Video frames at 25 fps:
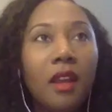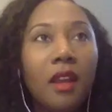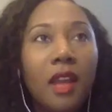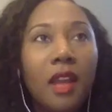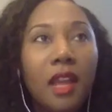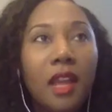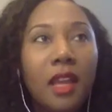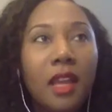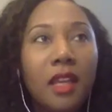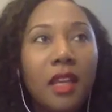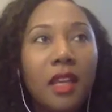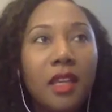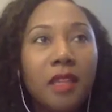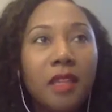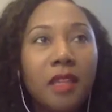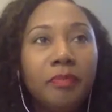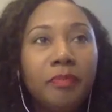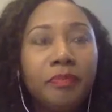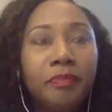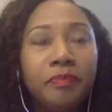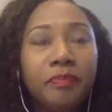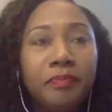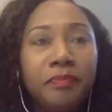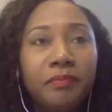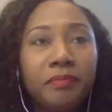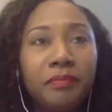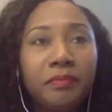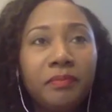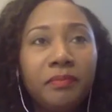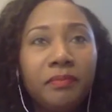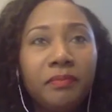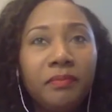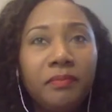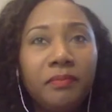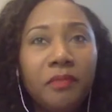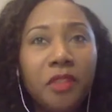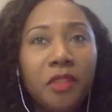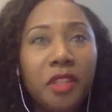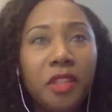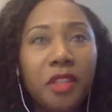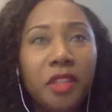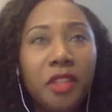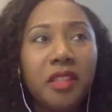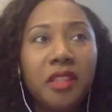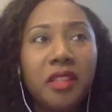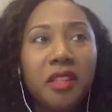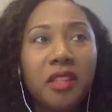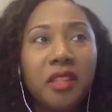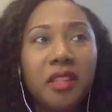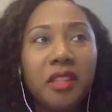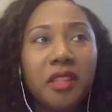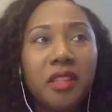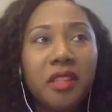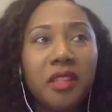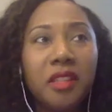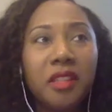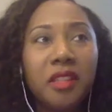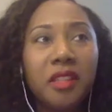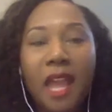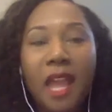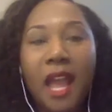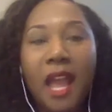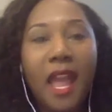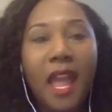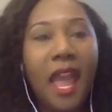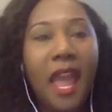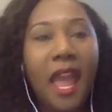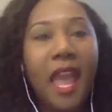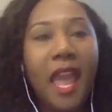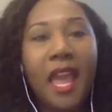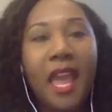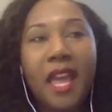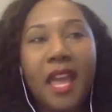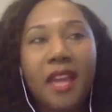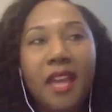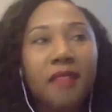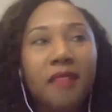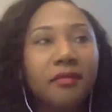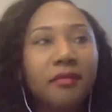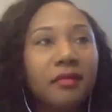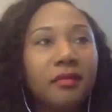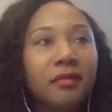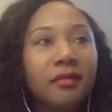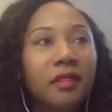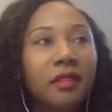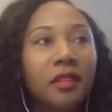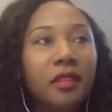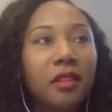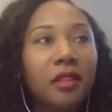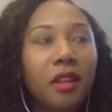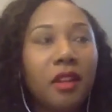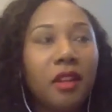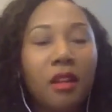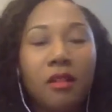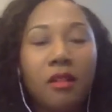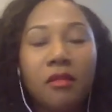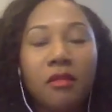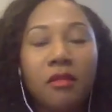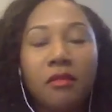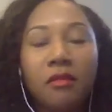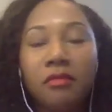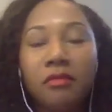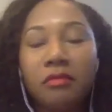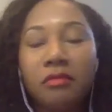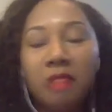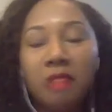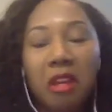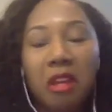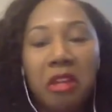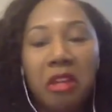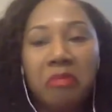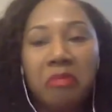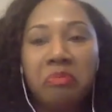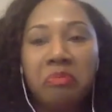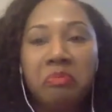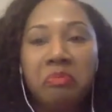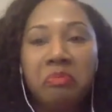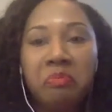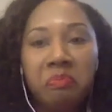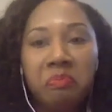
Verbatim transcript: And just say, may I add, you know, a,